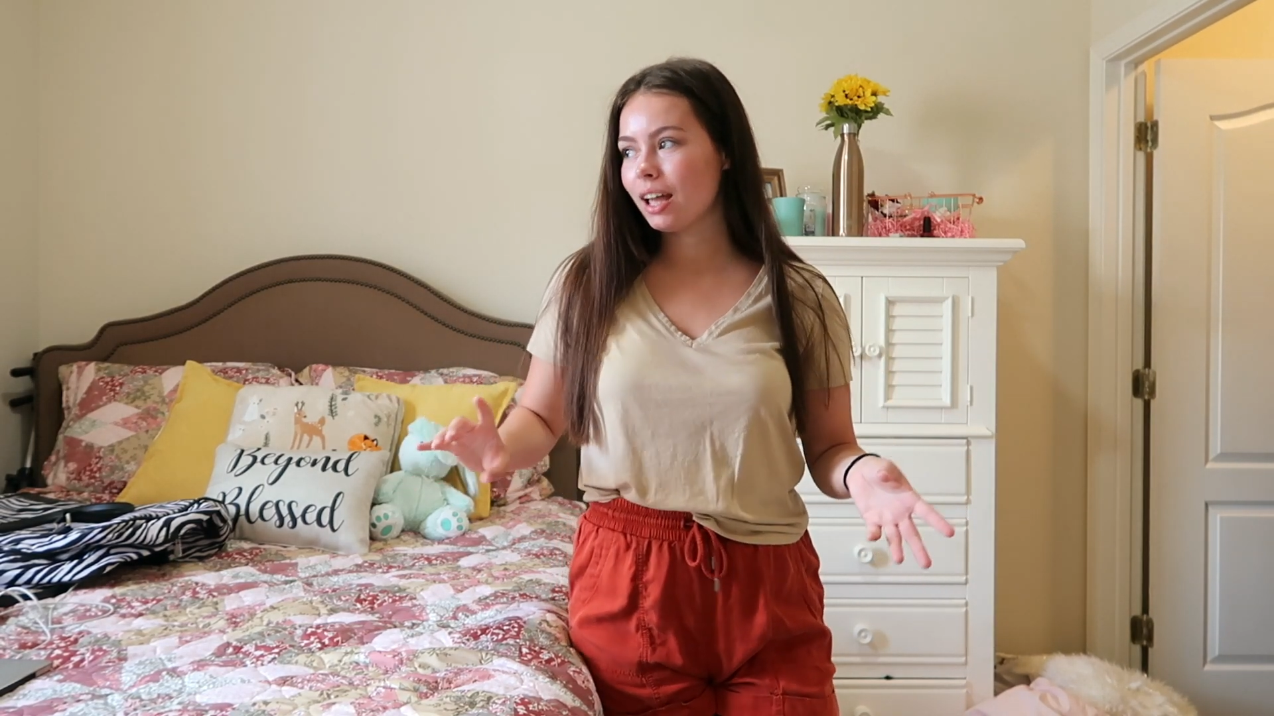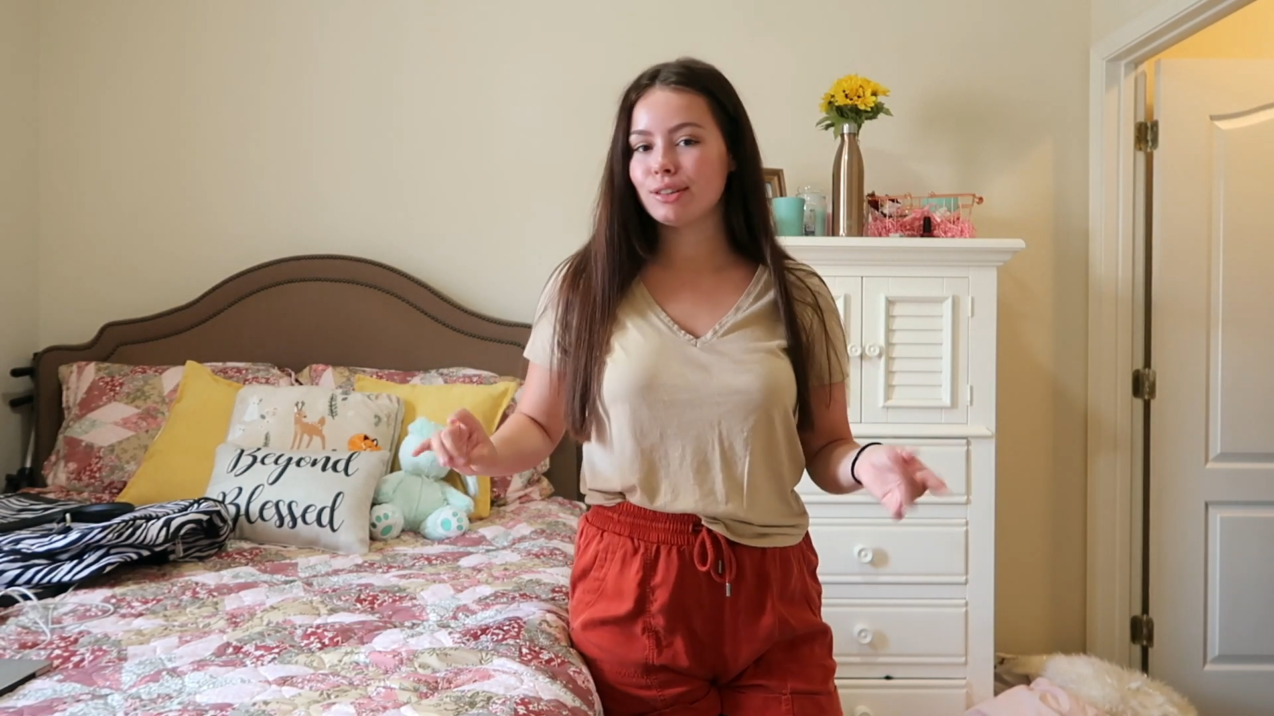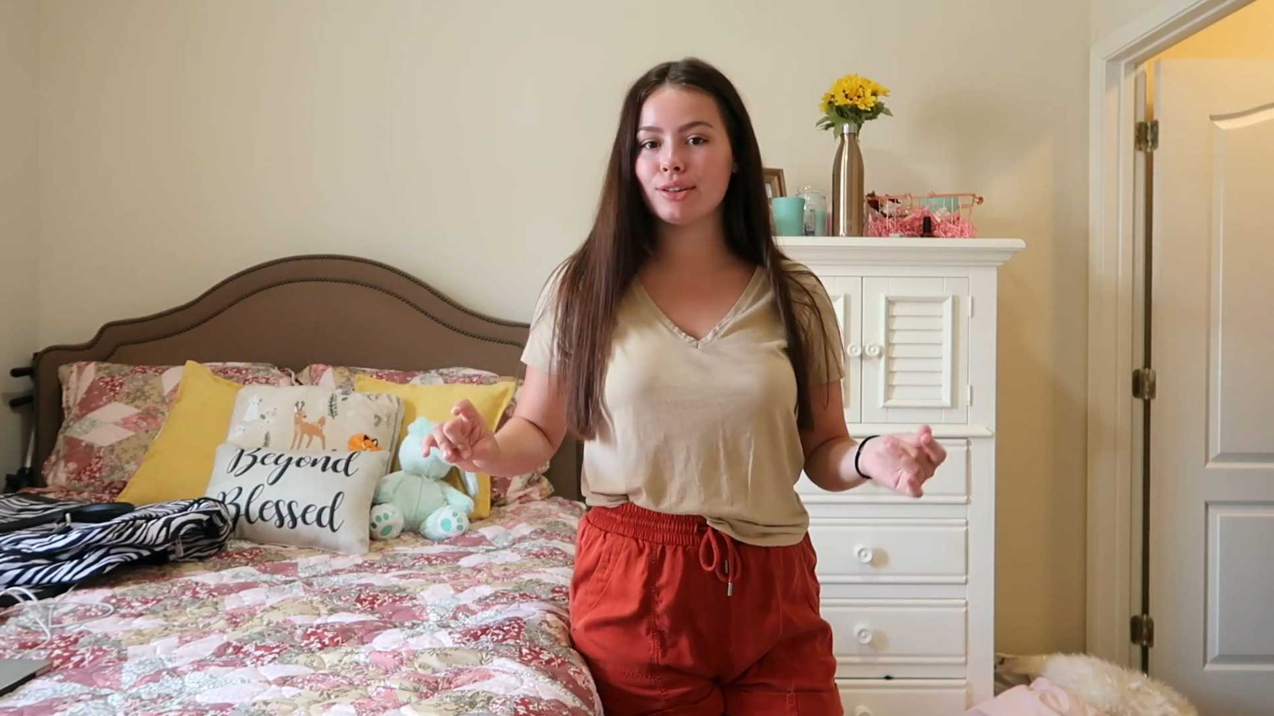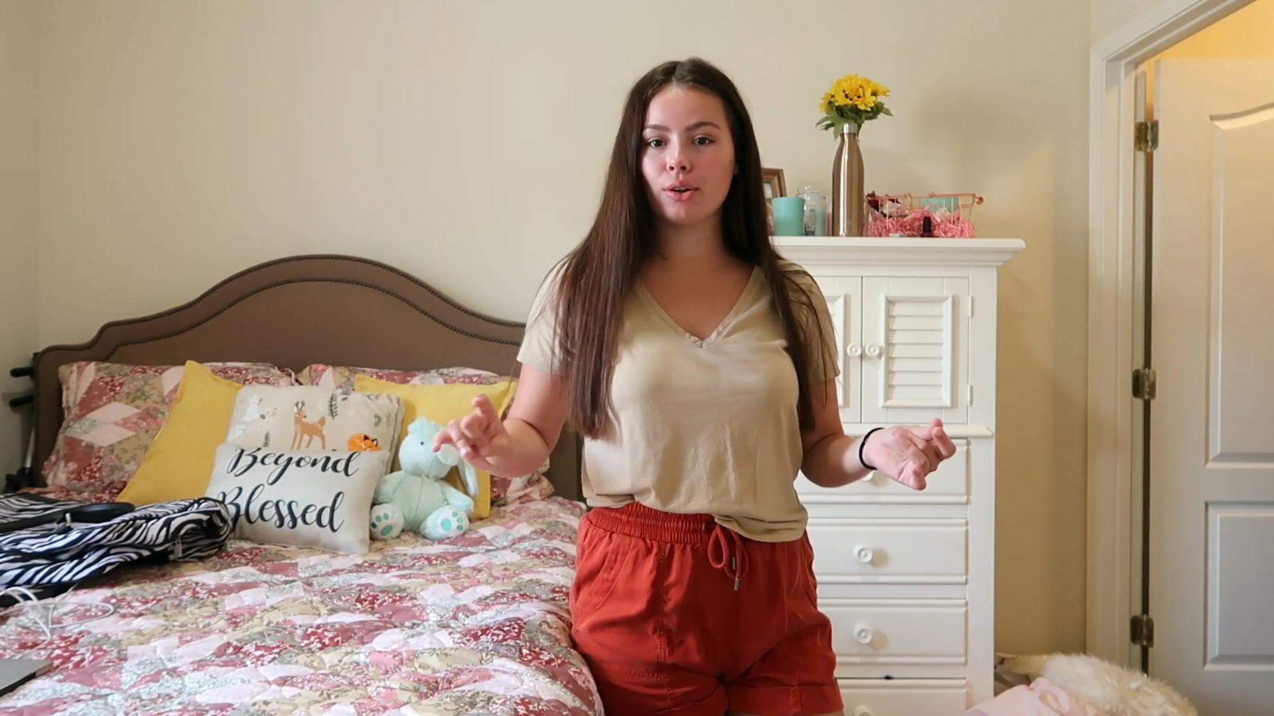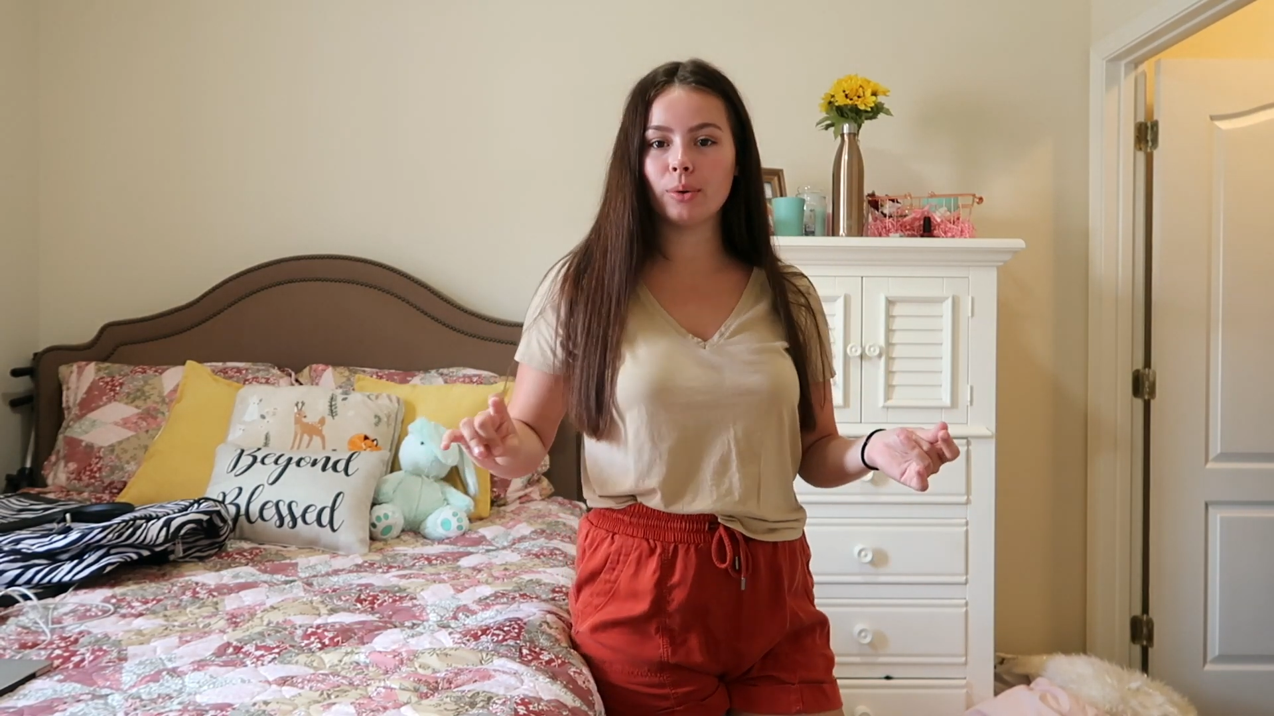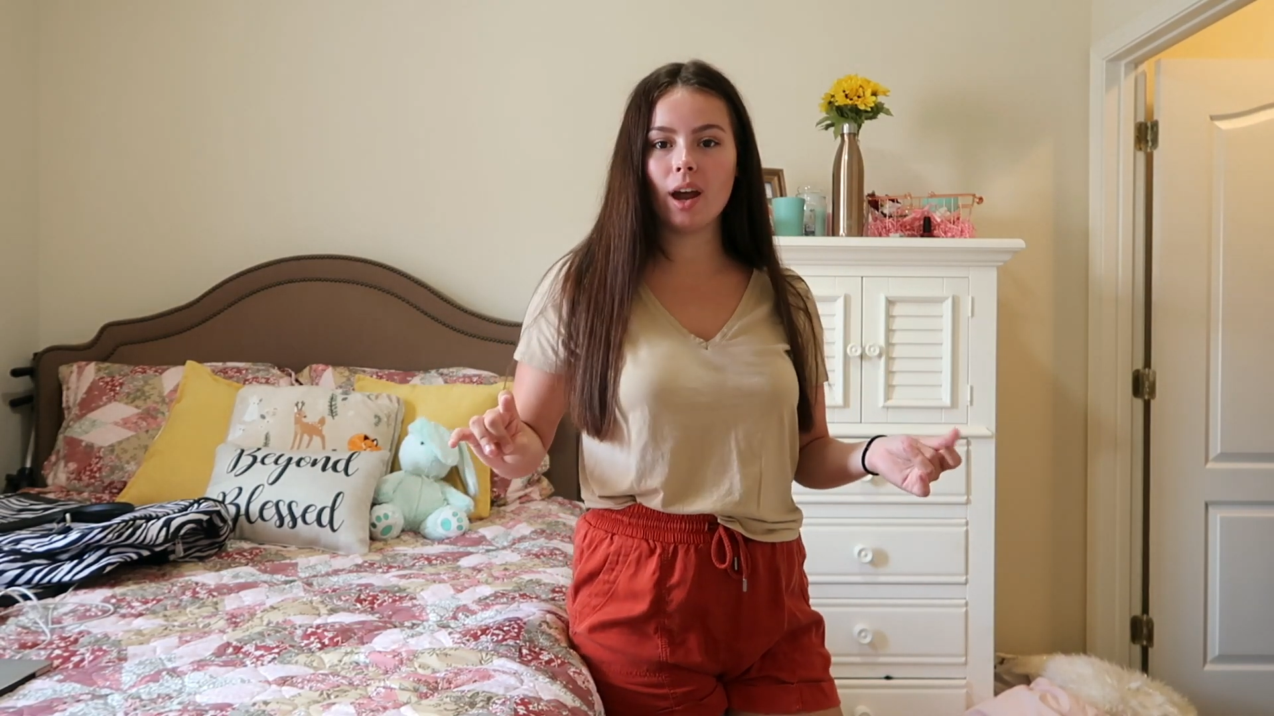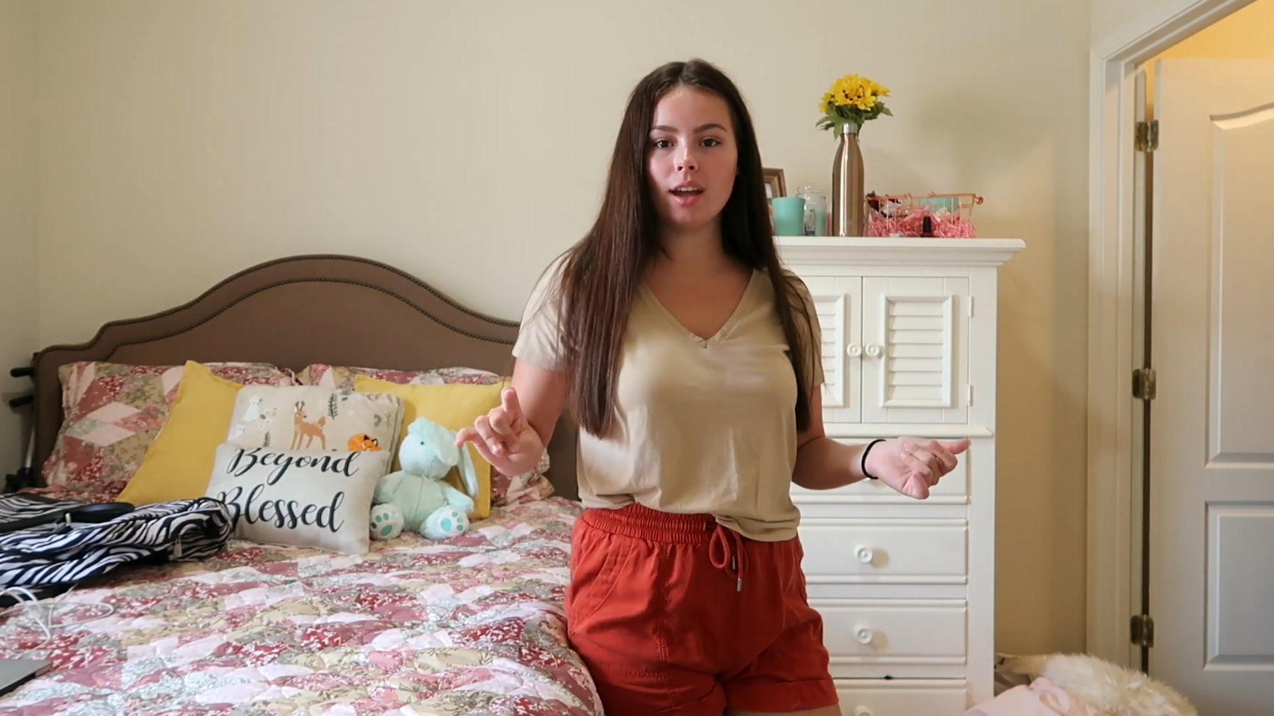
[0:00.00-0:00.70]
So the way